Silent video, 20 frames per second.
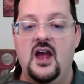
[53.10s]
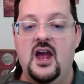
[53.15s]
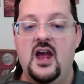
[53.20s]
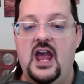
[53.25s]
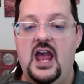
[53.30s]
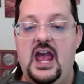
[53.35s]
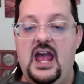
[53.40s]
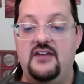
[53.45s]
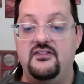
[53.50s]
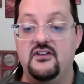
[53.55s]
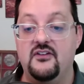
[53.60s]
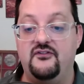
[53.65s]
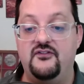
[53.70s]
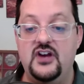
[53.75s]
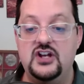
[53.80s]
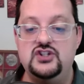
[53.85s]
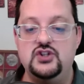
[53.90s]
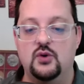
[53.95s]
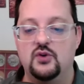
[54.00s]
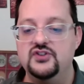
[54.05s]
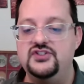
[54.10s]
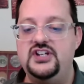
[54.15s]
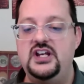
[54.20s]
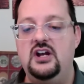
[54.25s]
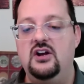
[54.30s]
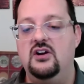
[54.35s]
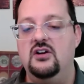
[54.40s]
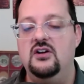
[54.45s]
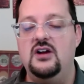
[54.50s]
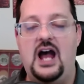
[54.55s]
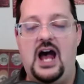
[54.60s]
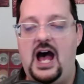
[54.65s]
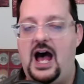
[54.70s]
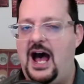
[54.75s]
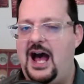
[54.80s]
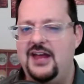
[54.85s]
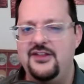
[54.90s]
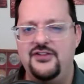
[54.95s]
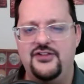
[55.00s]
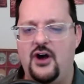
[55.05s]
And the visuals here,
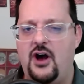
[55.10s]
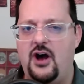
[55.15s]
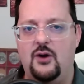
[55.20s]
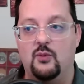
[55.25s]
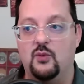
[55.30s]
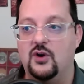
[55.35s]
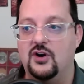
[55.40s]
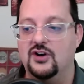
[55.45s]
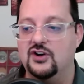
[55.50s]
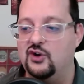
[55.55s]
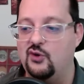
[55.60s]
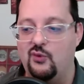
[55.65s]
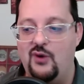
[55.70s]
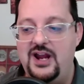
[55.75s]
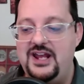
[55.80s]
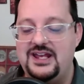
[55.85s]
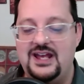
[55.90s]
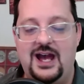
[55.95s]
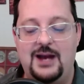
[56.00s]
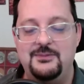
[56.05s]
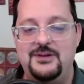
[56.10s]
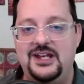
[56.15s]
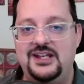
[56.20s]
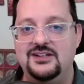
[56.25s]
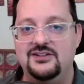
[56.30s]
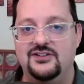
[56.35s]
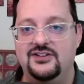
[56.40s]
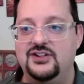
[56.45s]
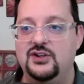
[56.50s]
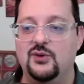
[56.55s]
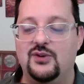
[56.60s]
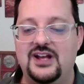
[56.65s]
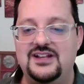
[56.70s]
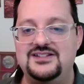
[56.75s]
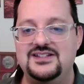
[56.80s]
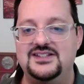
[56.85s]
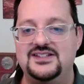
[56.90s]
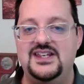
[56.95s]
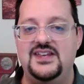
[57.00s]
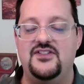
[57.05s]
I thought were great. I mean, you get
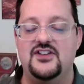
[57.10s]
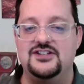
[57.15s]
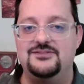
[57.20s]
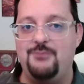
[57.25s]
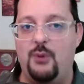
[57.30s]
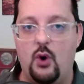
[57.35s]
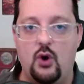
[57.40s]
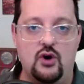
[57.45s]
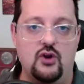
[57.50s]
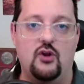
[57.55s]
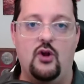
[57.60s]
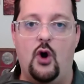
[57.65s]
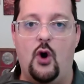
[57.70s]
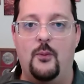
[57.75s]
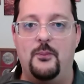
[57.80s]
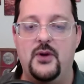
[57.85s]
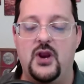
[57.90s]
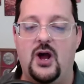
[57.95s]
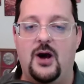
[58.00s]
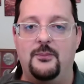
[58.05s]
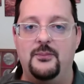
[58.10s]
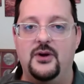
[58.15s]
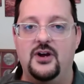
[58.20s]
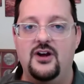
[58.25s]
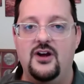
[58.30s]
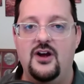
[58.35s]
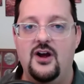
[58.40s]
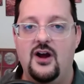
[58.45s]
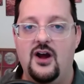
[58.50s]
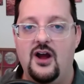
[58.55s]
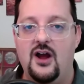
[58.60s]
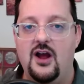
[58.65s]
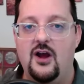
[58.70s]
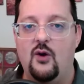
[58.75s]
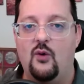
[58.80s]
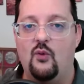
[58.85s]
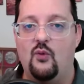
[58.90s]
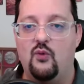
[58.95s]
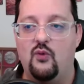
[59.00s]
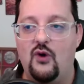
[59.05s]
to see this portal open up
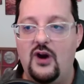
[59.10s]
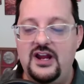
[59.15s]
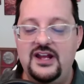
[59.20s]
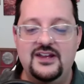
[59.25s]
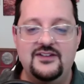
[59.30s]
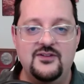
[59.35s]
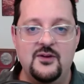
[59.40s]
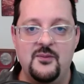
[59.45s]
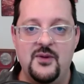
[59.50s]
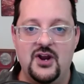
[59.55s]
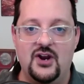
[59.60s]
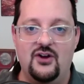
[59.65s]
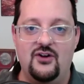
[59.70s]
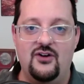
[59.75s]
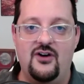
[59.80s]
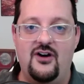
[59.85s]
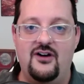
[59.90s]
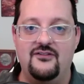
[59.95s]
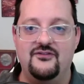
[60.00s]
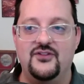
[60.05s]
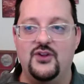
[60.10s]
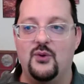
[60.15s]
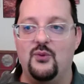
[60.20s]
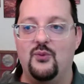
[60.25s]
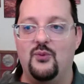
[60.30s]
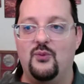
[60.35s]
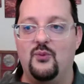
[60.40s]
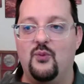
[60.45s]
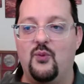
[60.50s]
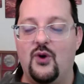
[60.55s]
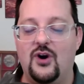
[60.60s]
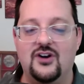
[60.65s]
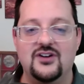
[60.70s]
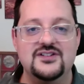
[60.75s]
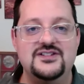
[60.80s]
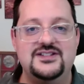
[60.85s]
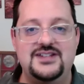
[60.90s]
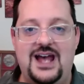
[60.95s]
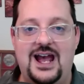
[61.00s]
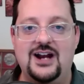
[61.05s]
right in the middle of the
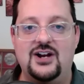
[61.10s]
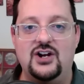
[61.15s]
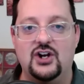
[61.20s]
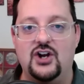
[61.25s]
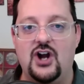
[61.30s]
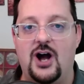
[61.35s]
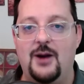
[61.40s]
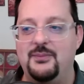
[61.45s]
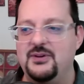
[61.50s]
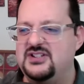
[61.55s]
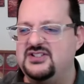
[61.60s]
World Soccer Cup.